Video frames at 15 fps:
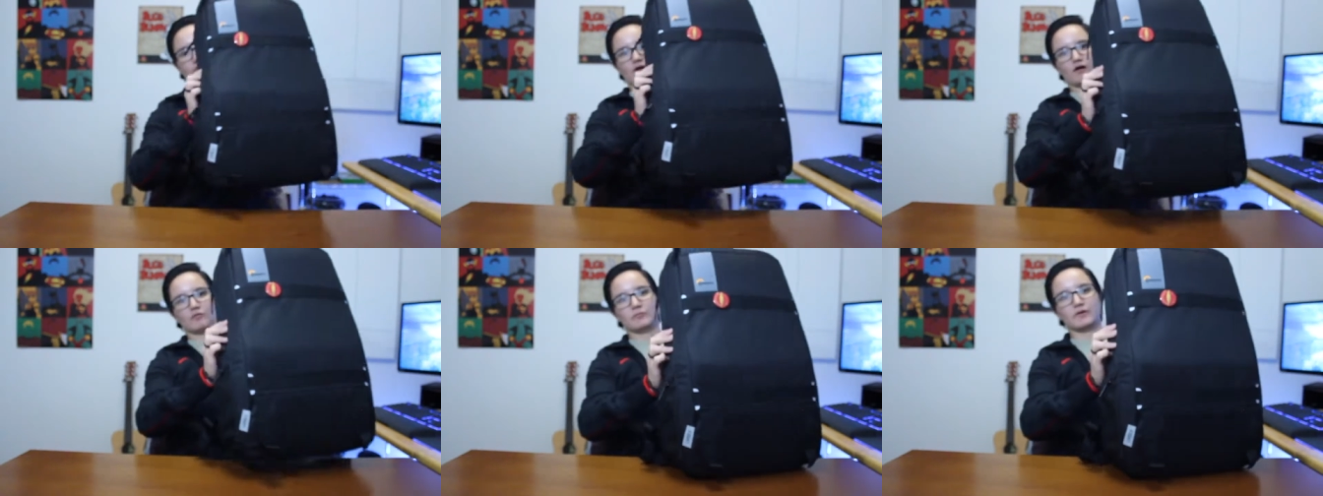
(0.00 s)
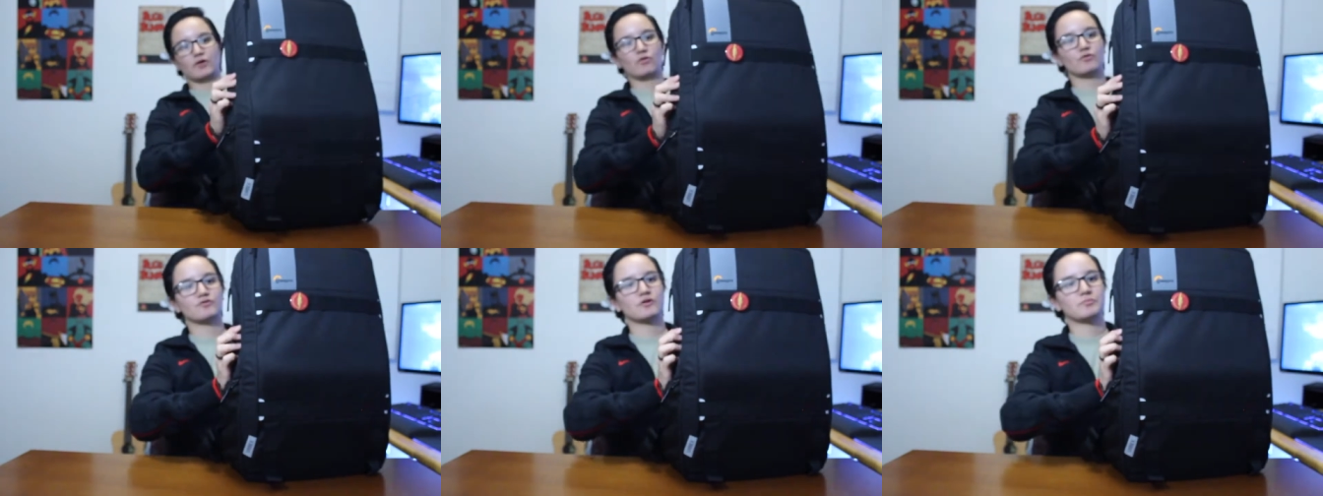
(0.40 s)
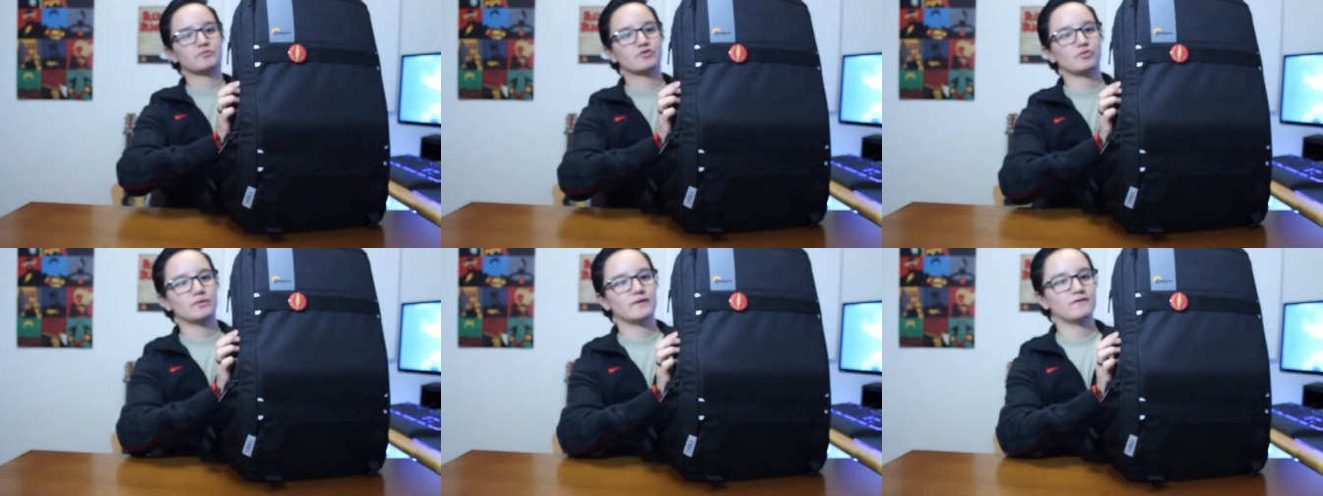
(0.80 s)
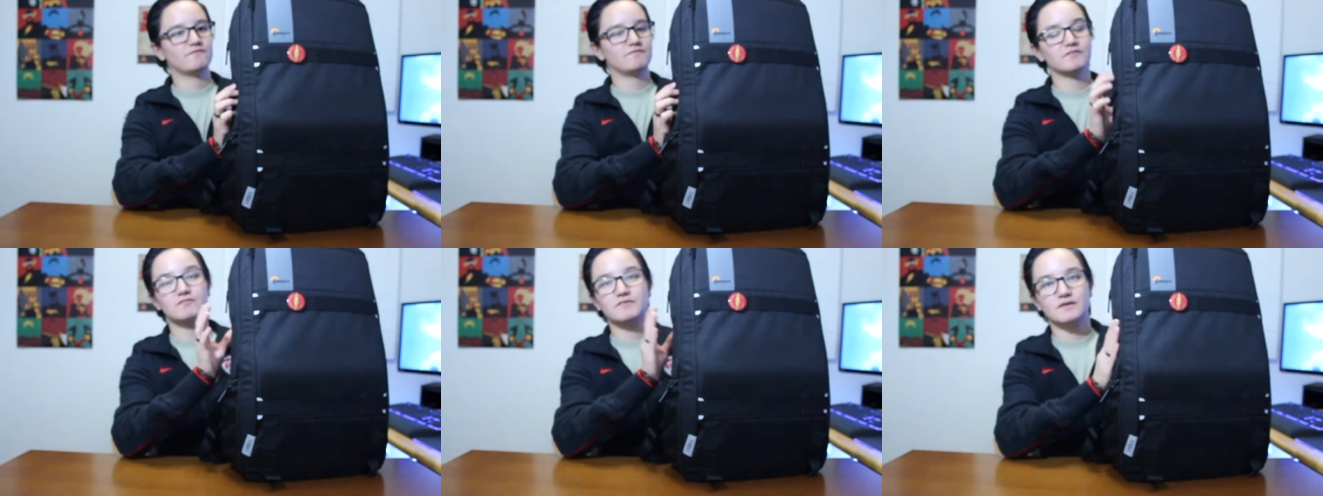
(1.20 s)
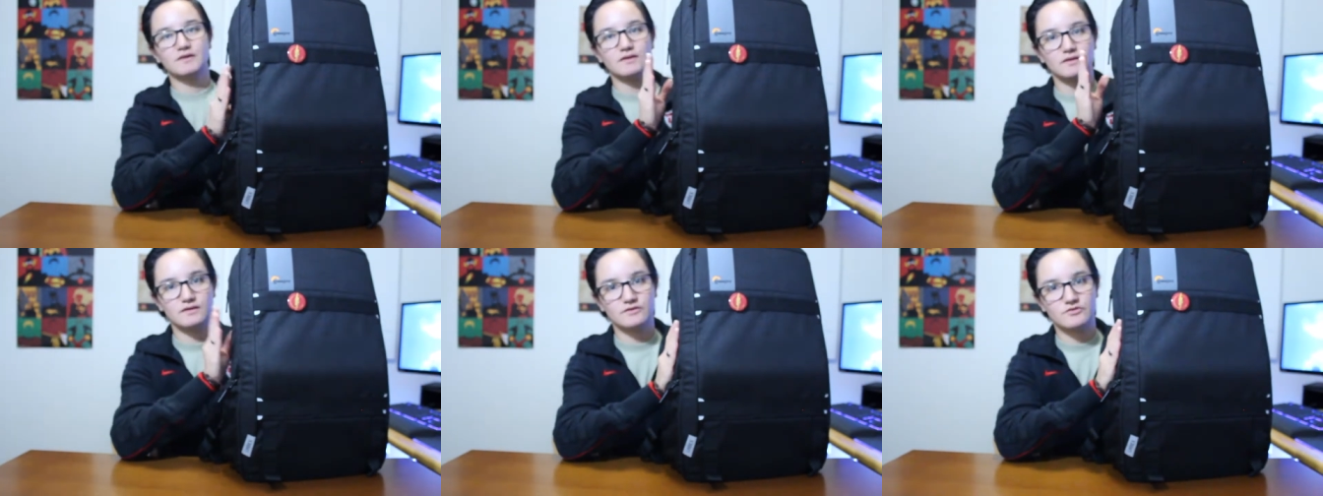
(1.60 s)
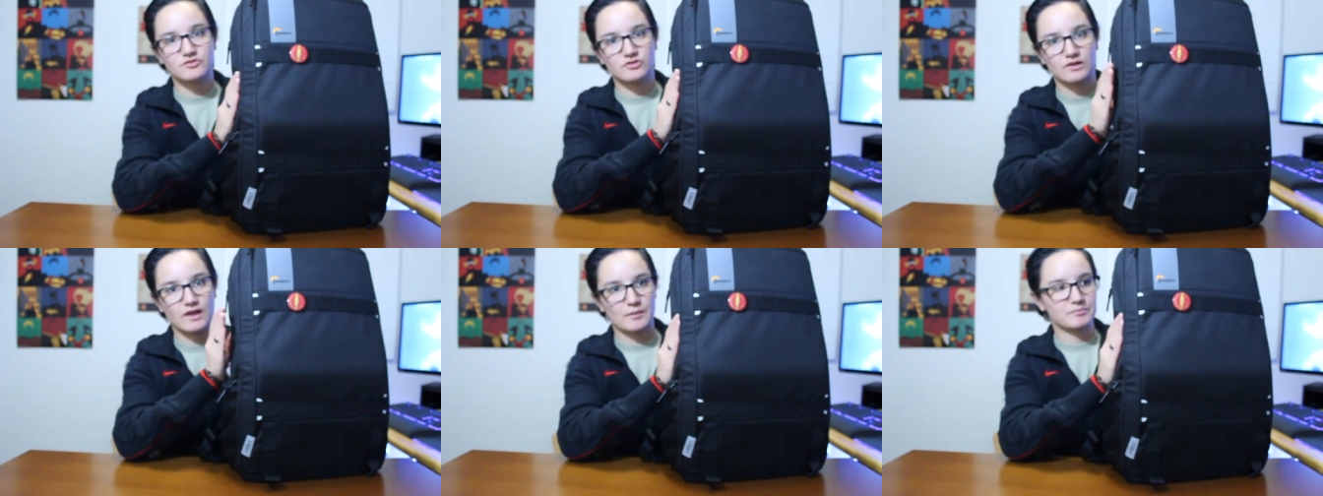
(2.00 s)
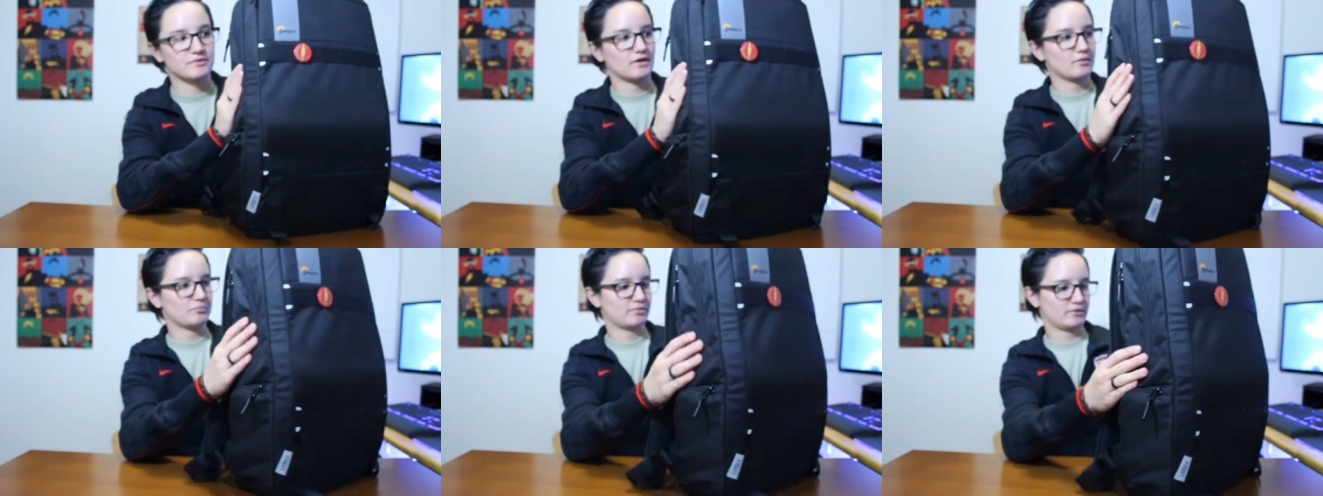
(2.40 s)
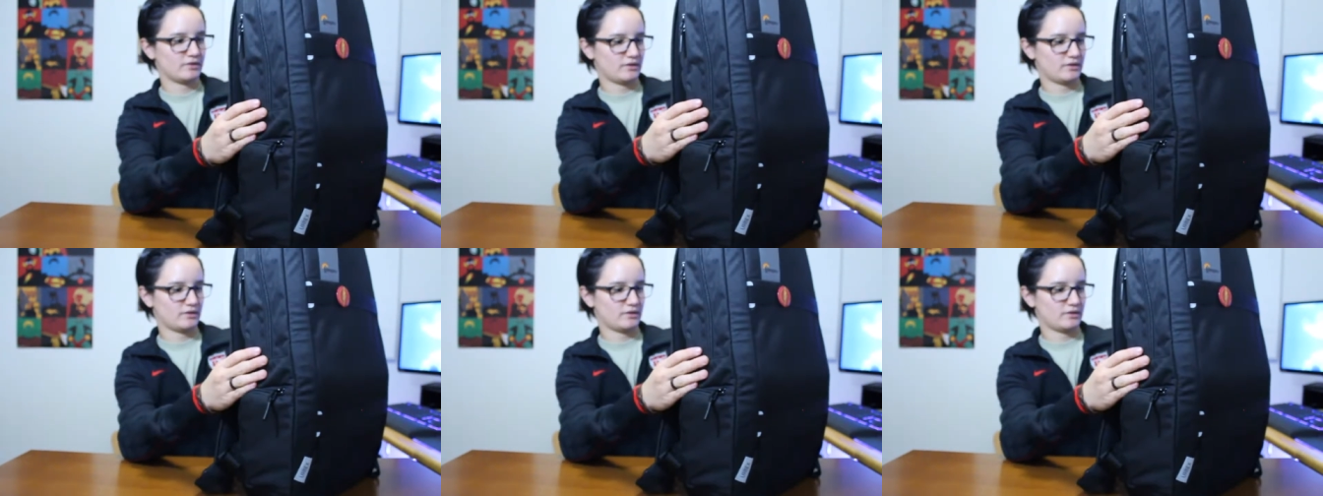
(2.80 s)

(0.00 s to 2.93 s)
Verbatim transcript: Um, it holds up to a 15 inch laptop.